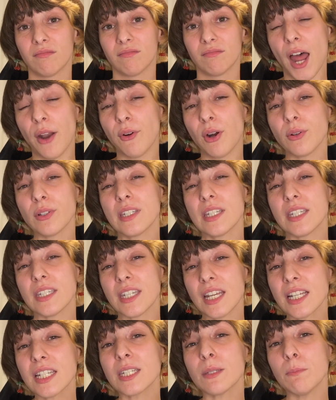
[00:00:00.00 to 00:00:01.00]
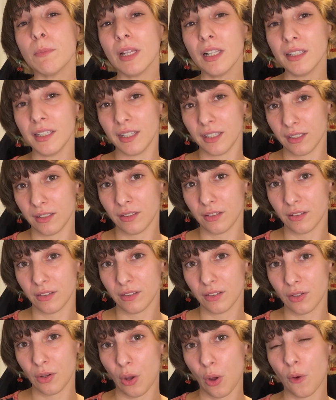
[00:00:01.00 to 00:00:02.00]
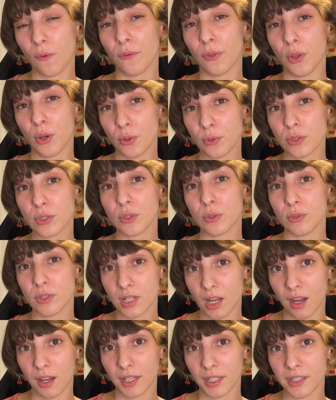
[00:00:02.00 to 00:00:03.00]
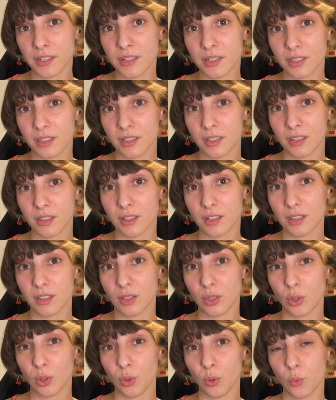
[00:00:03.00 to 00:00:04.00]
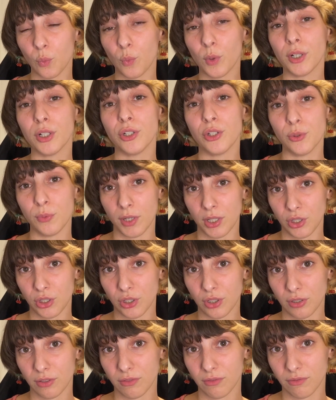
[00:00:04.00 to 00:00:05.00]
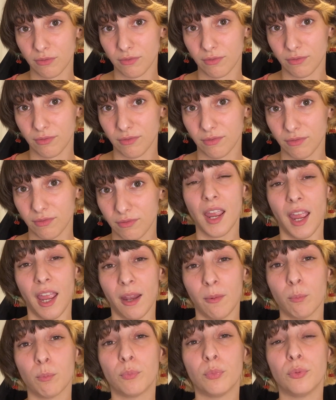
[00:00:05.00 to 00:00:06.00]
Around 6 million of those who died were Jewish and